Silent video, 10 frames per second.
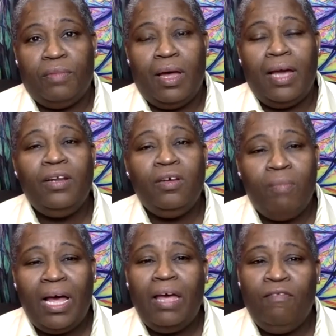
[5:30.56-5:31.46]
I knew
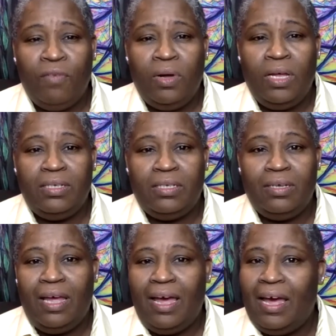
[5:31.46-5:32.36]
my voice
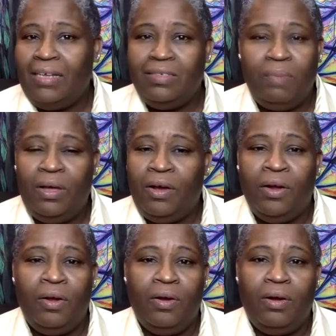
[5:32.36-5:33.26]
had to be
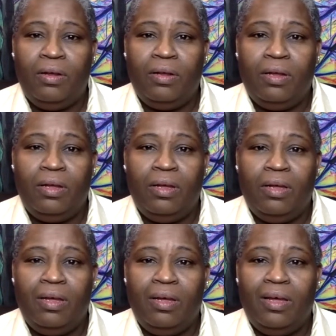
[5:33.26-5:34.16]
heard.
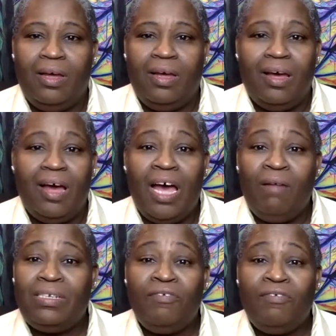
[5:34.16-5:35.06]
I
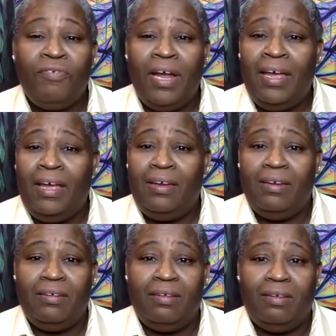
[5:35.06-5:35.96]
was afraid,
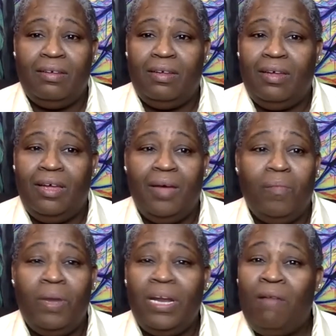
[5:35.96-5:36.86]

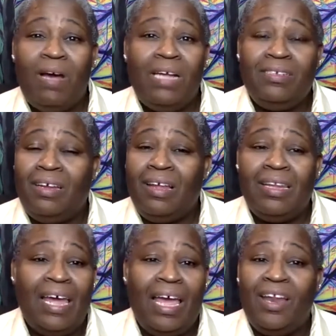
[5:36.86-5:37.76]
but I wasn't going to
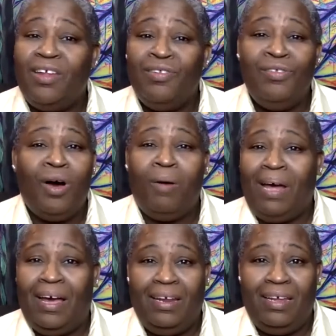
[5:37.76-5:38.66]
let
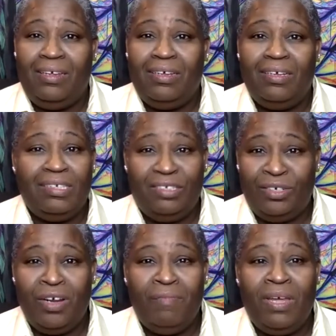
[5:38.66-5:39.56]
nobody
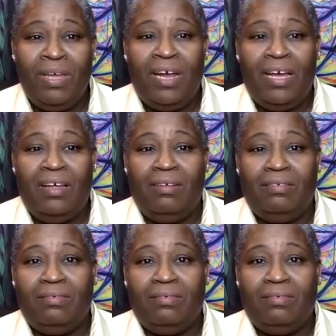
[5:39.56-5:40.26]
turn me around.